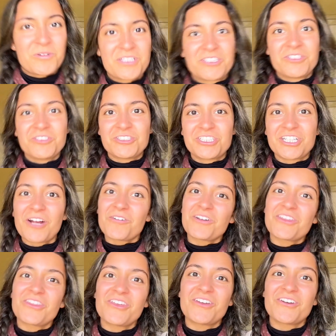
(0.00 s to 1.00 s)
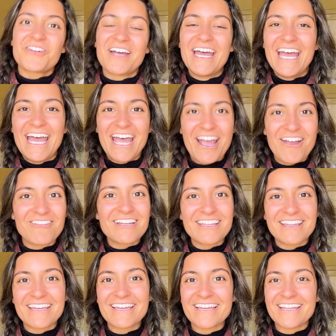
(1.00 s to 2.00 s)
to share with you
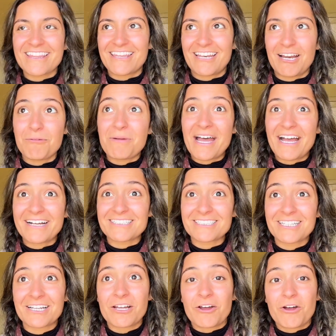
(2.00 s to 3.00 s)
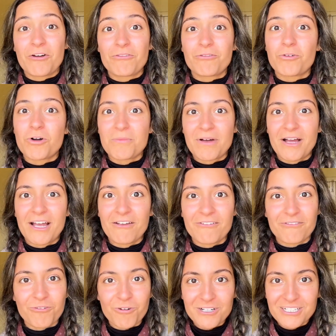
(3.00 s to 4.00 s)
everything that I packed for my
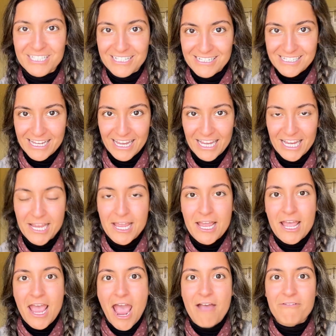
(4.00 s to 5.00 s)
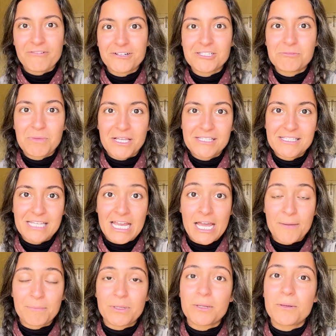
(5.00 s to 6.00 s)
14-day Everest Base
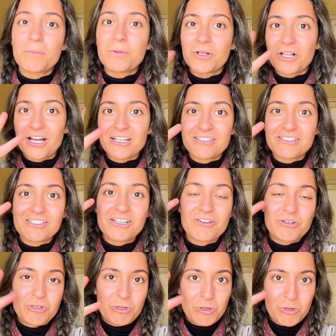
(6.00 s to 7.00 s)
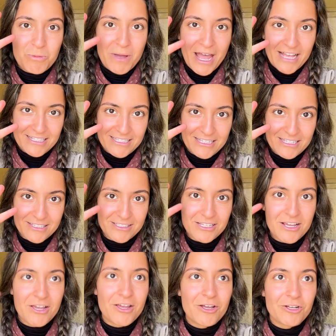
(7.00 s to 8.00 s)
Camp plus 2 passes
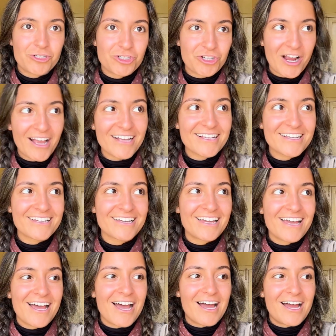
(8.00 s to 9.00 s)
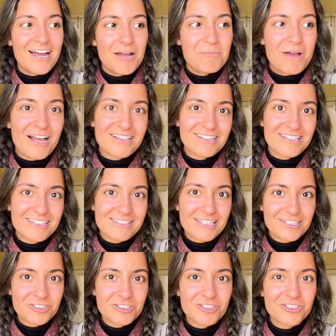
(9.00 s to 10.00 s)
trek. I packed the
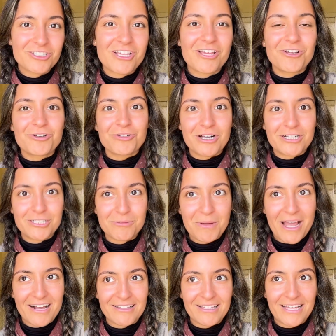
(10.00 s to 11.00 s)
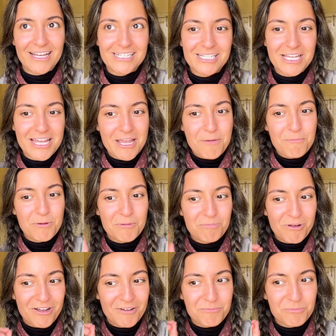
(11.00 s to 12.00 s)
essentials, tried to pack light, but
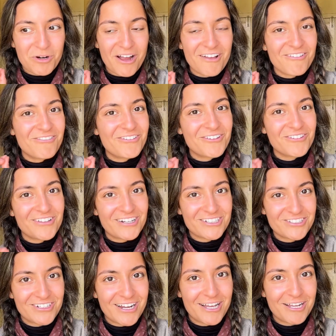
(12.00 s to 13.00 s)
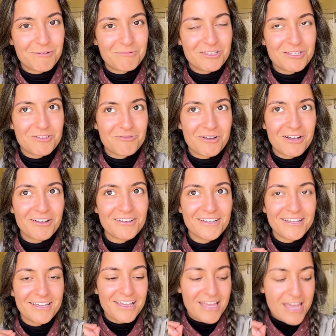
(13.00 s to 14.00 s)
brought a few luxury items as well.
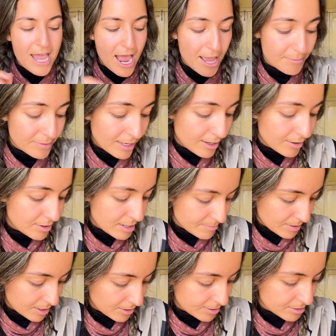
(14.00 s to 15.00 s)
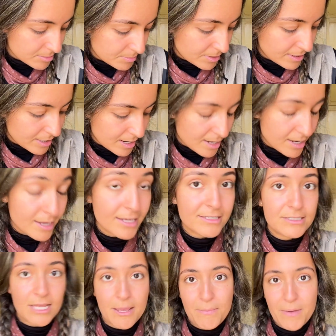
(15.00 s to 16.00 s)
I'm carrying my Osprey
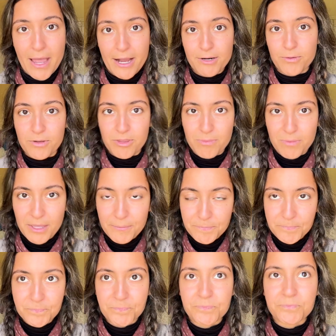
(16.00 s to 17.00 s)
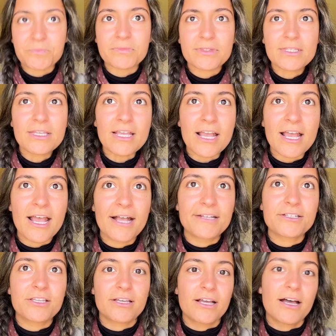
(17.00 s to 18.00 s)
day pack with me, and
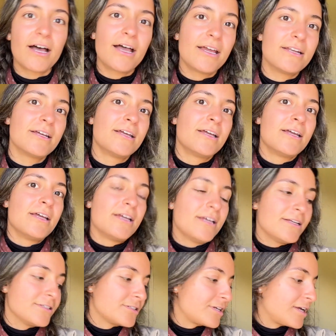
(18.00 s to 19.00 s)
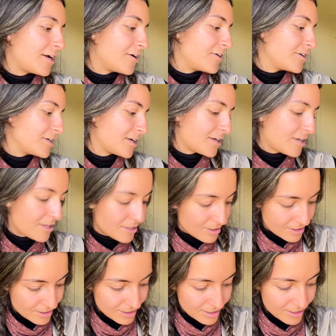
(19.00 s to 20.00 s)
the guide is carrying
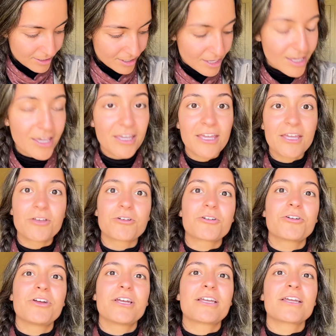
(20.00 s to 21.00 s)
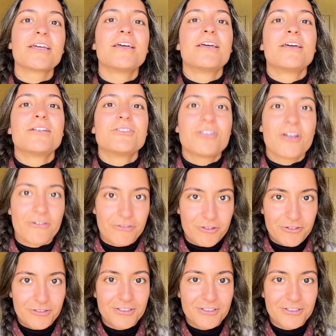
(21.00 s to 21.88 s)
the Eagle Creek Duffel.